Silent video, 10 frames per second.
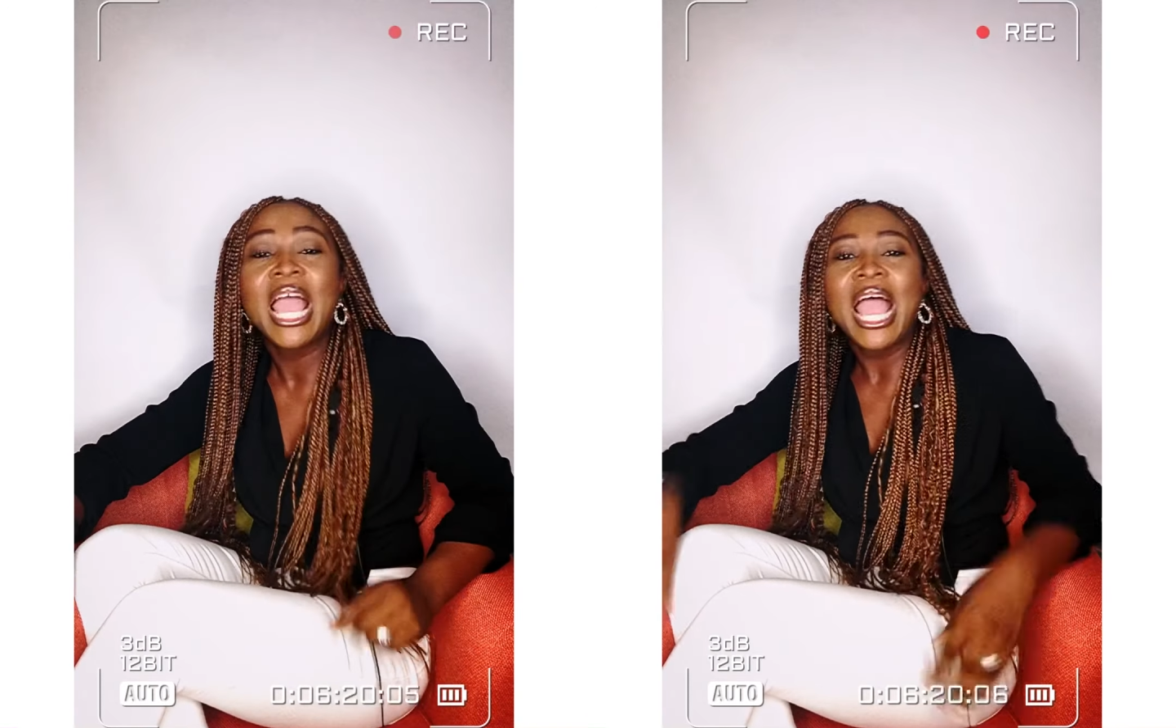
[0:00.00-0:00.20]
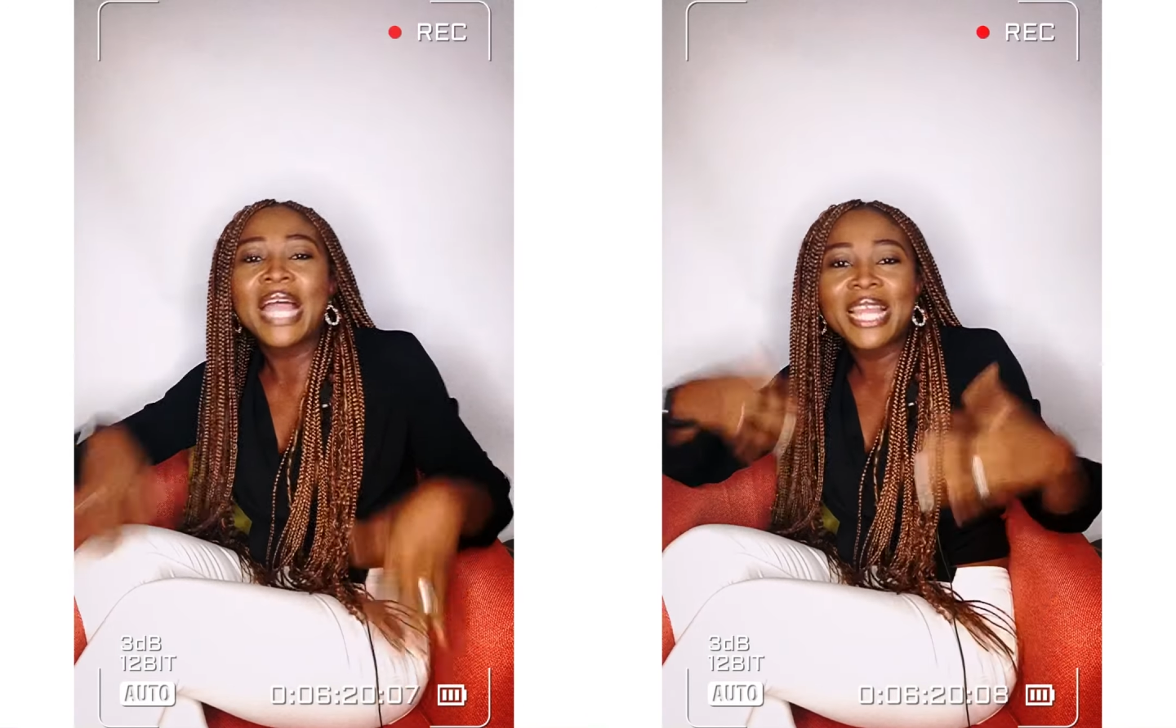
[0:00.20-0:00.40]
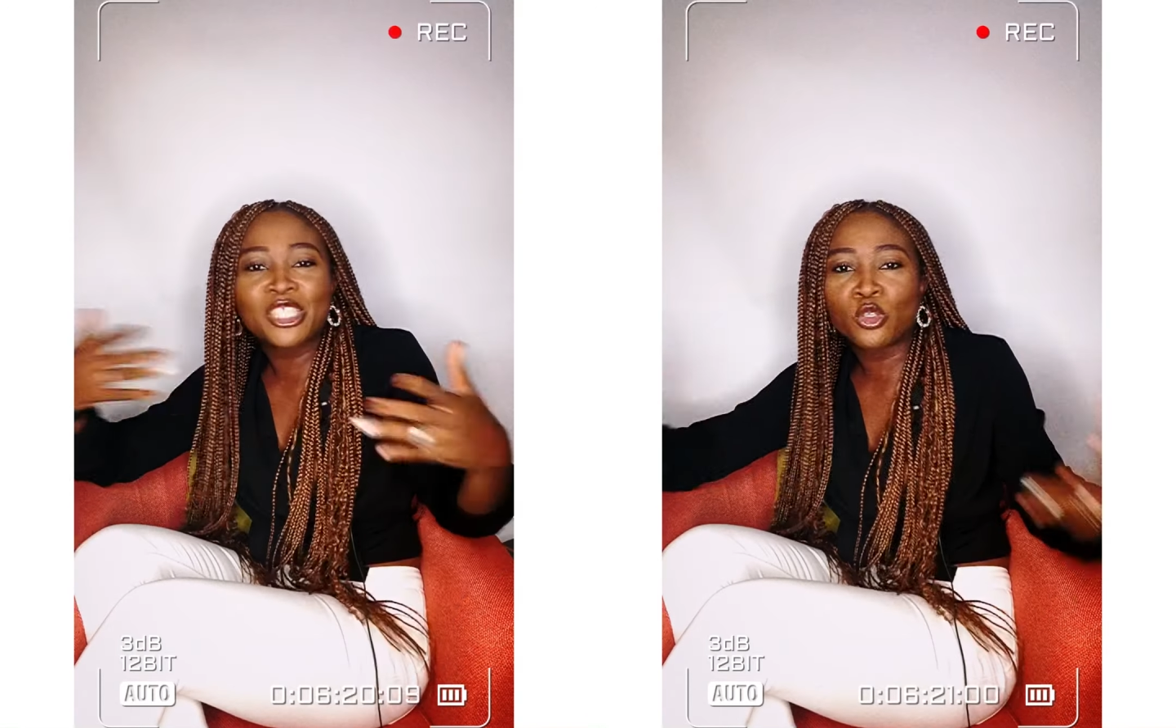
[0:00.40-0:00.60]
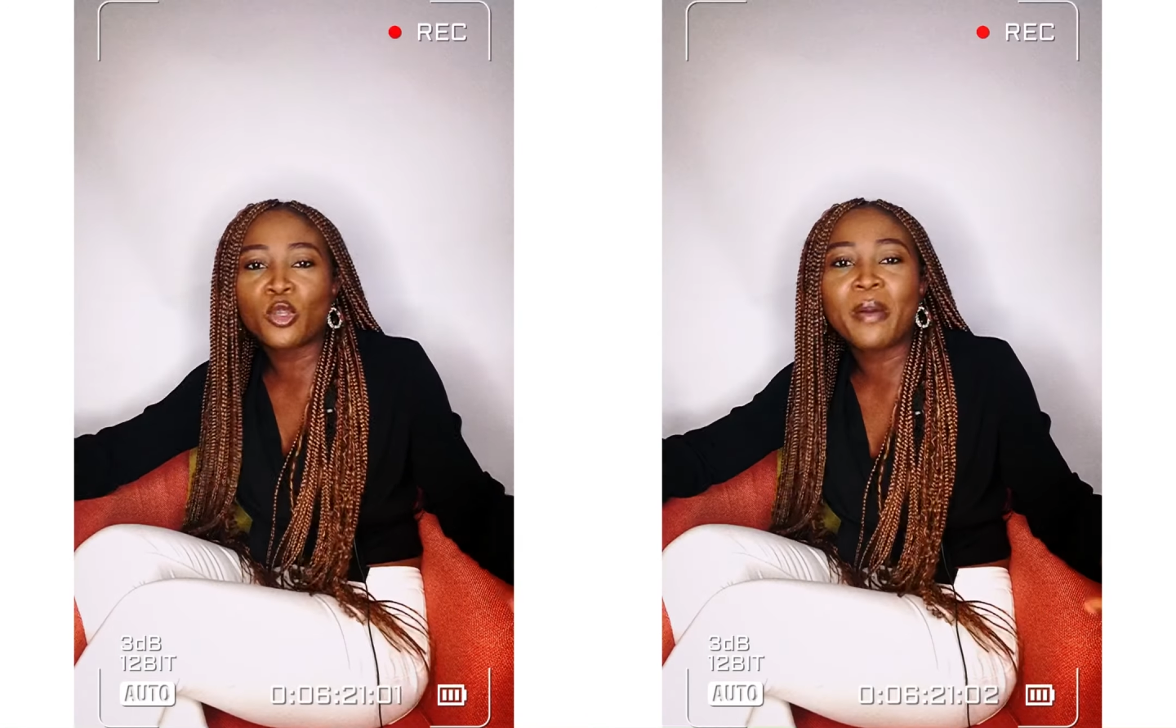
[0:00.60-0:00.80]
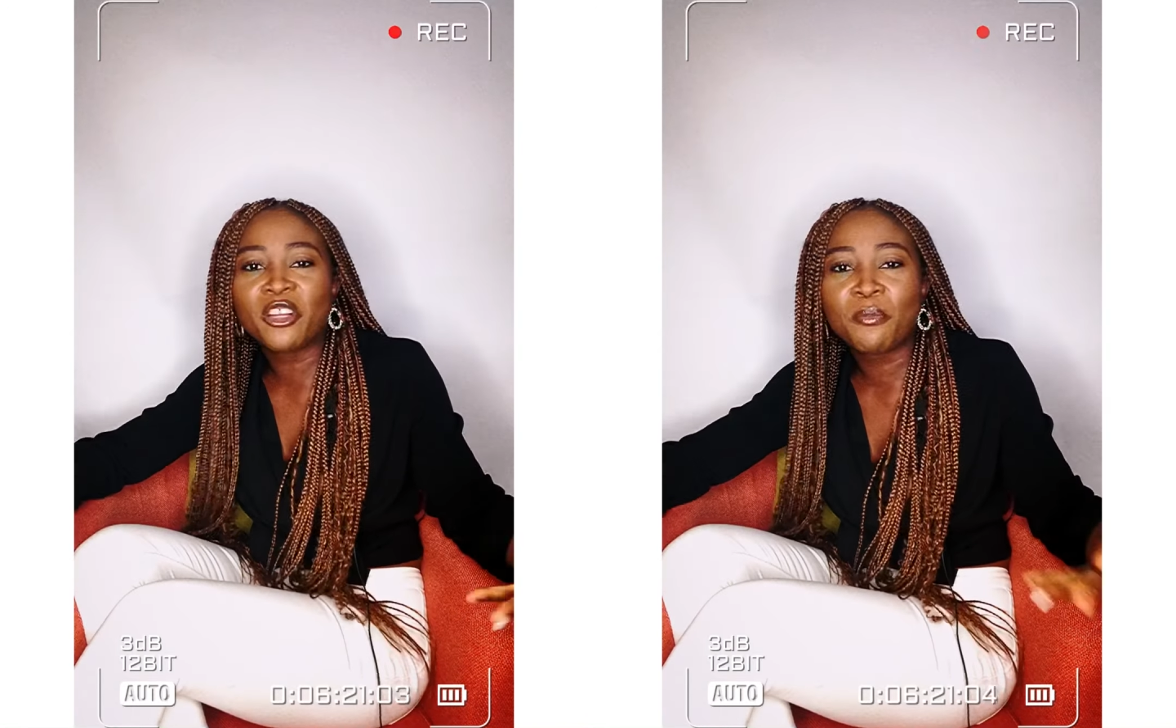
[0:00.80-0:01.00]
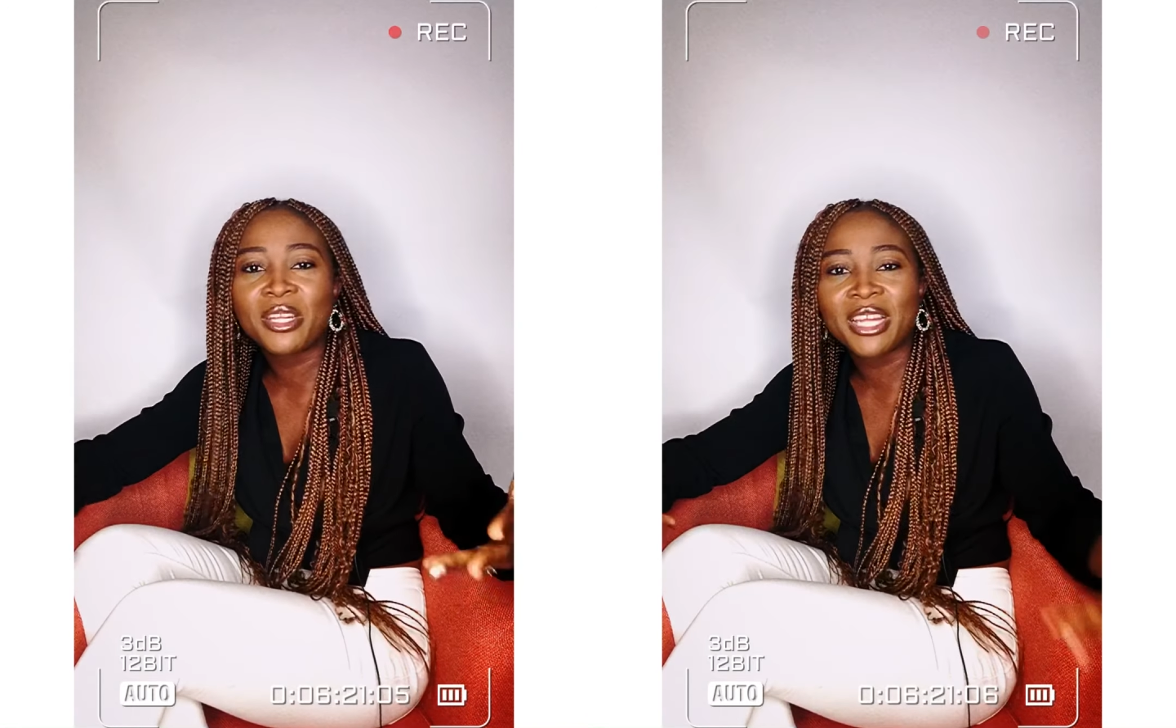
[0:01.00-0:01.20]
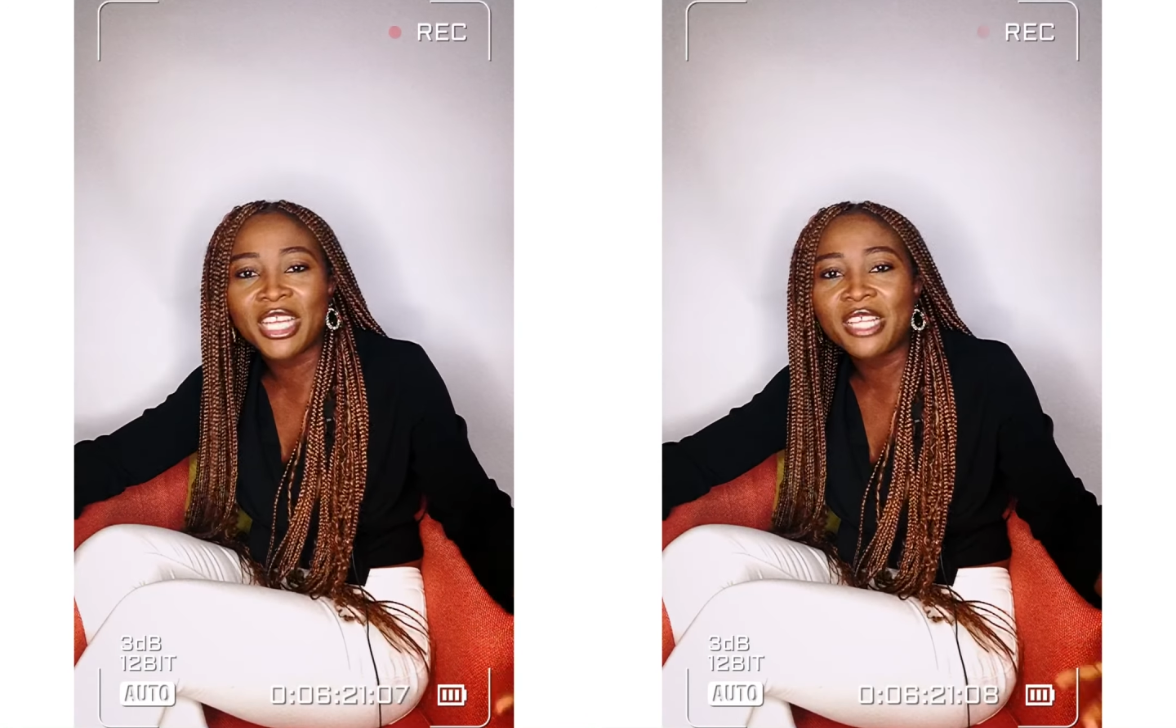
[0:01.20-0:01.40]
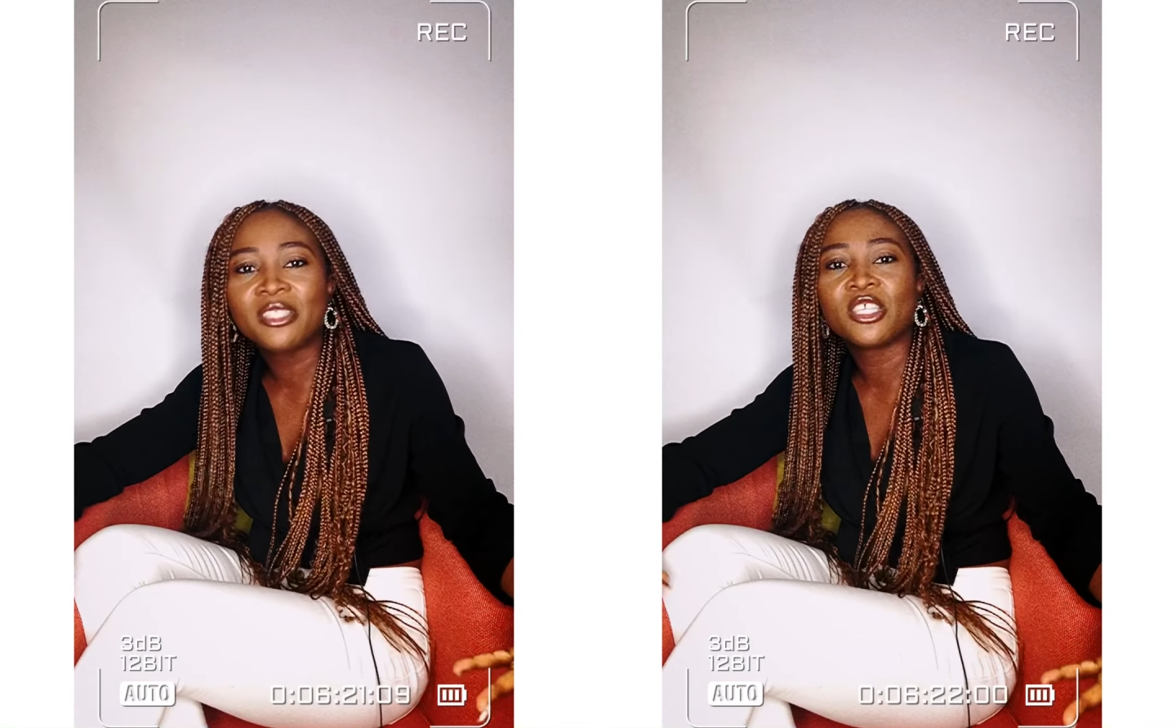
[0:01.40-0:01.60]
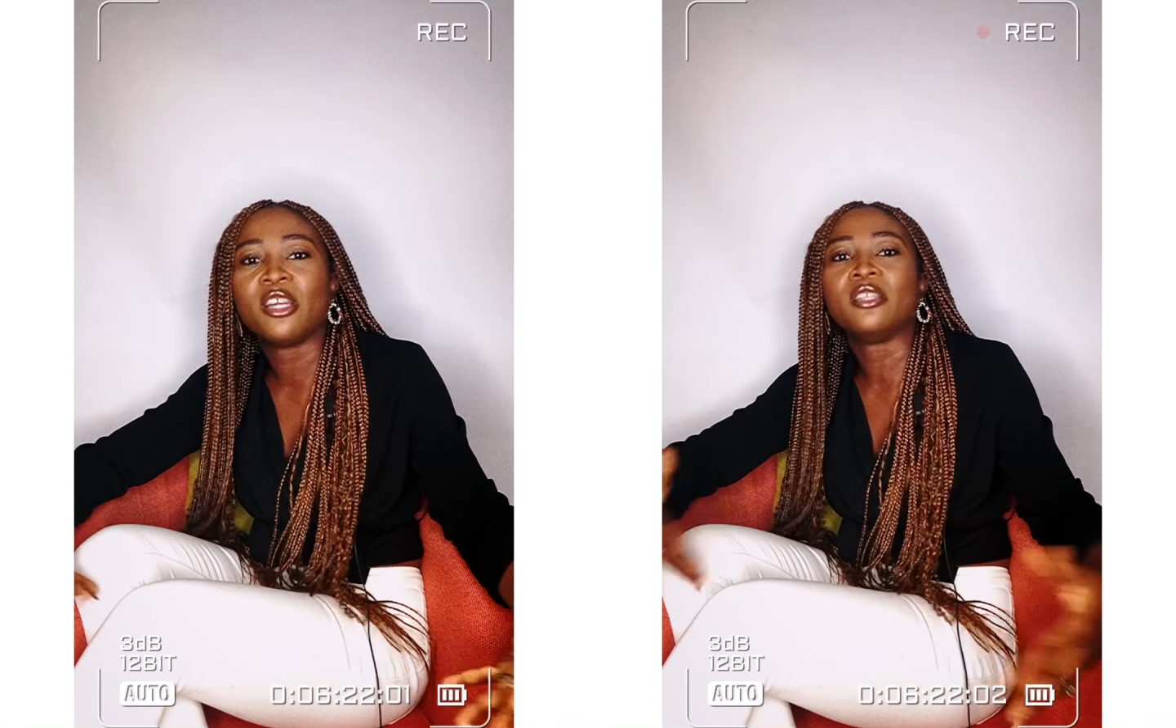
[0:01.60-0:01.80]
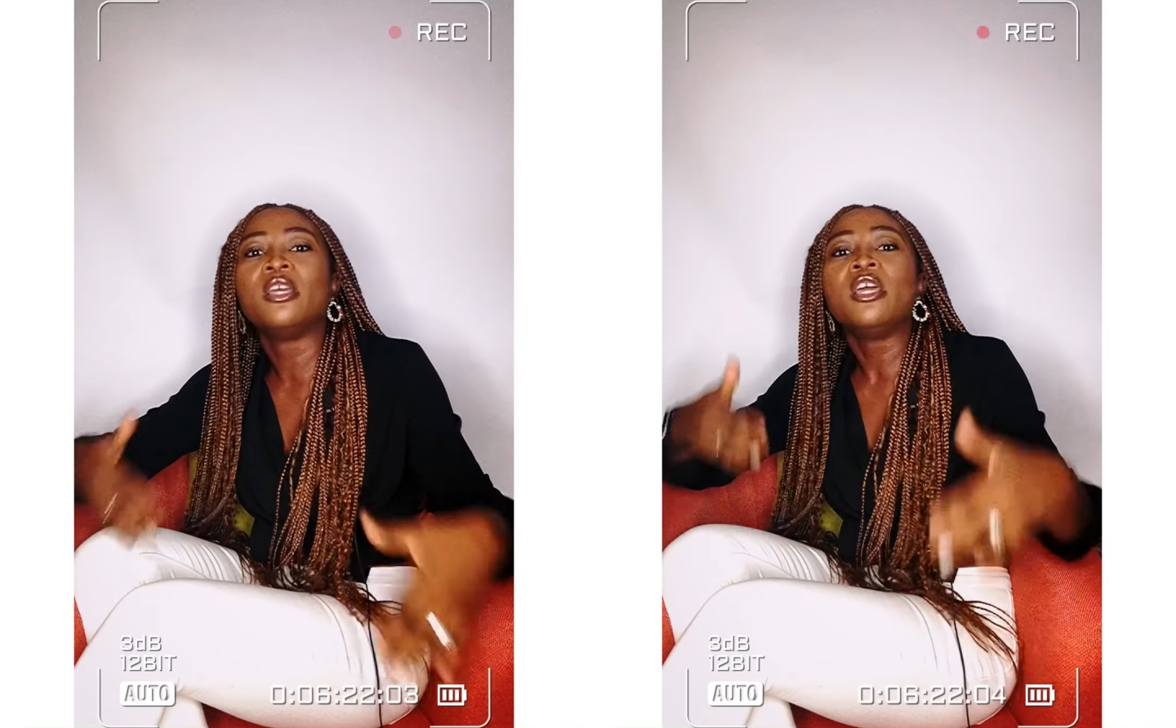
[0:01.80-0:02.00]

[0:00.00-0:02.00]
And that's also part of being an intern.